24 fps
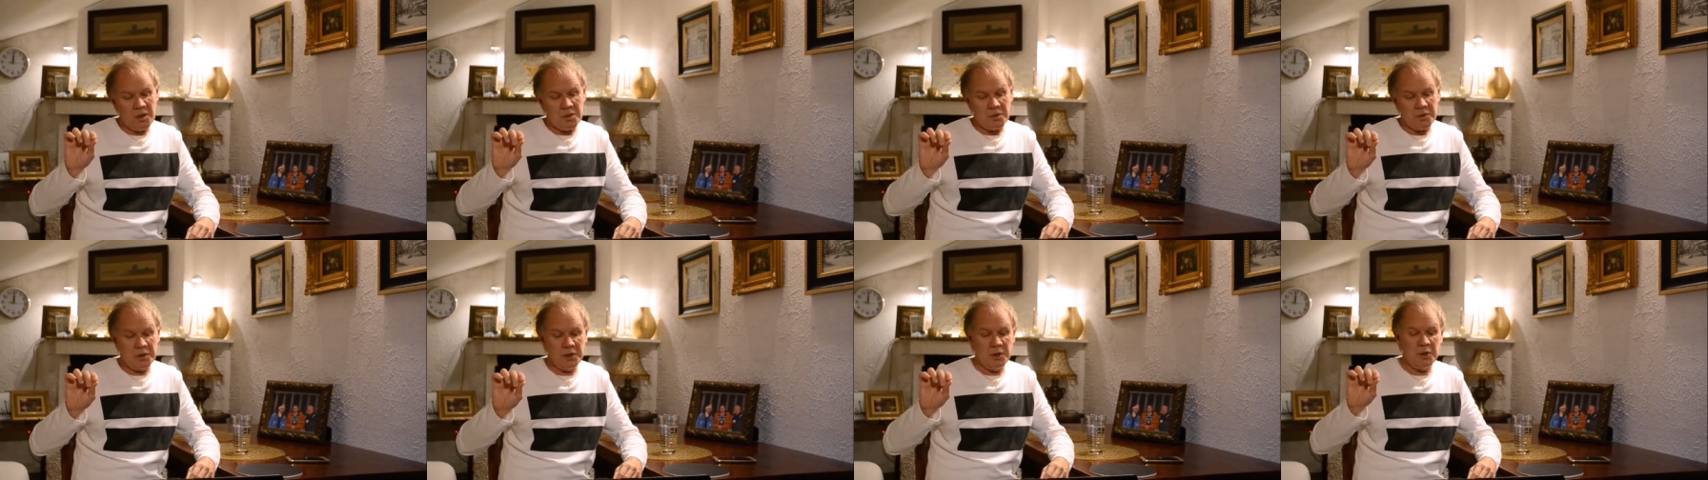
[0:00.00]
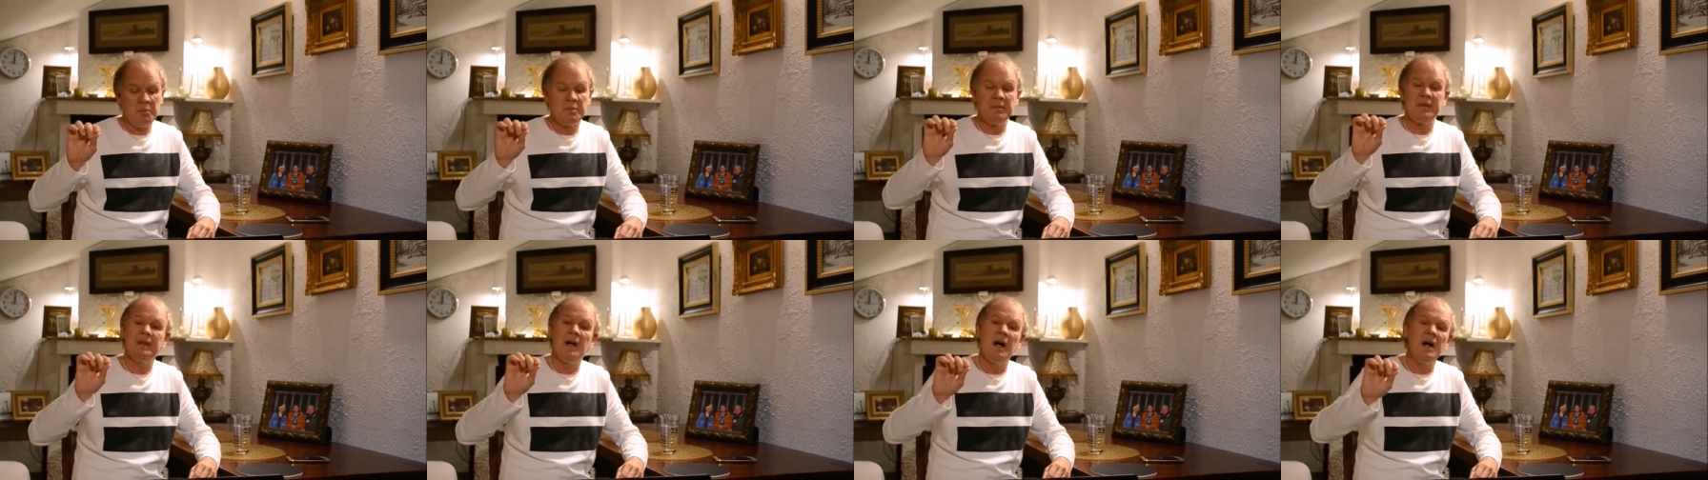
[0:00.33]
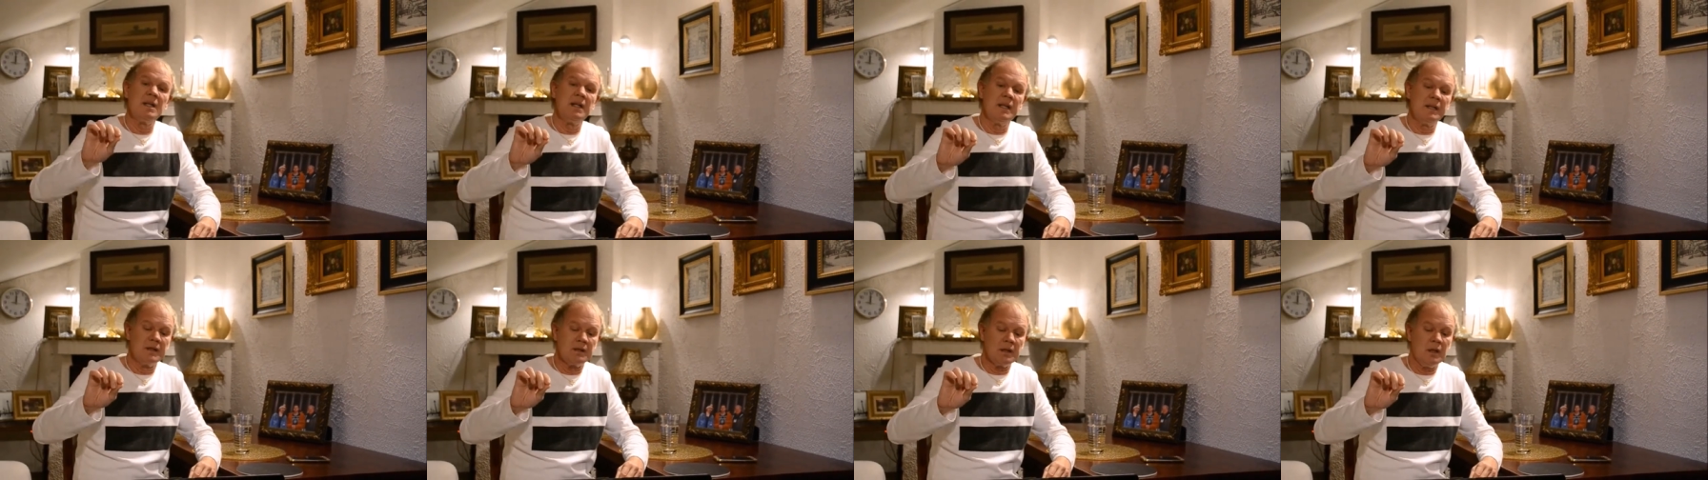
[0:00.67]
group,
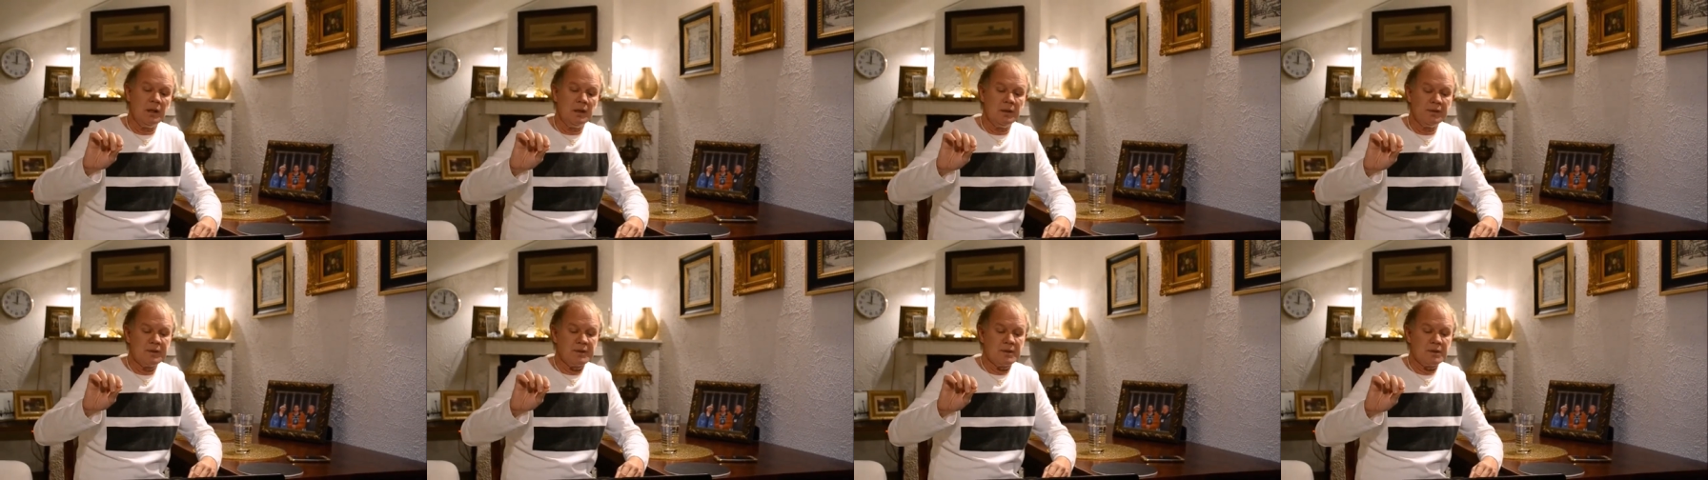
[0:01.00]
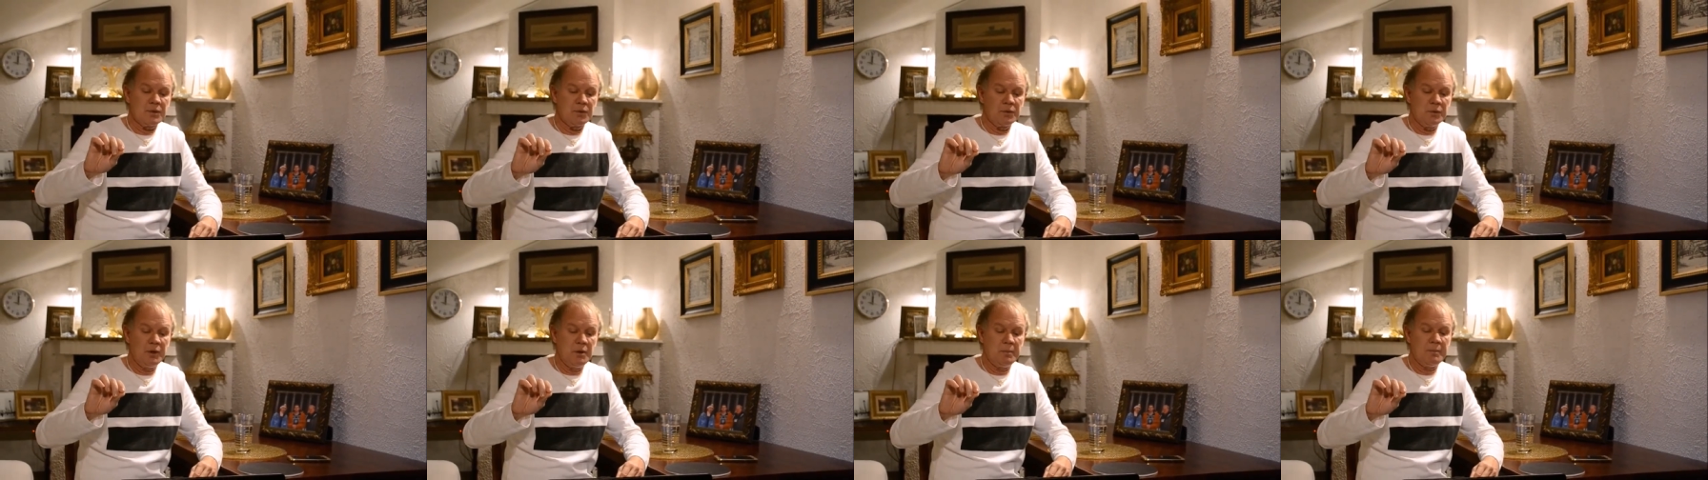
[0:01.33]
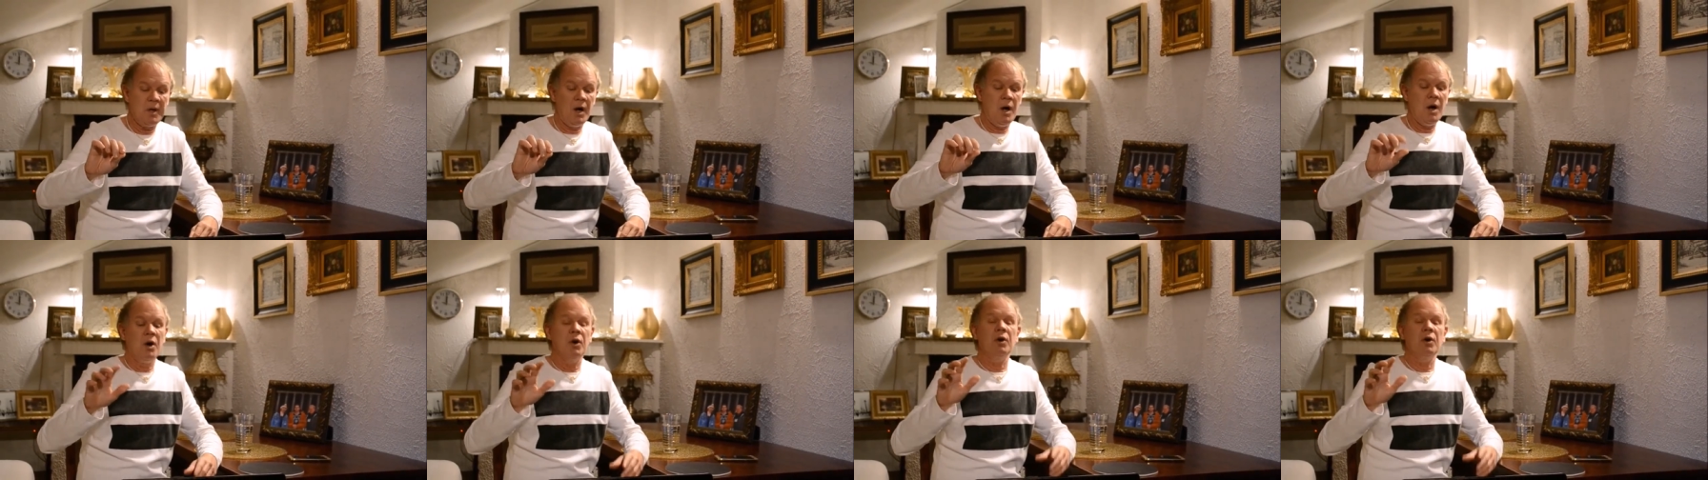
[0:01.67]
young adults group,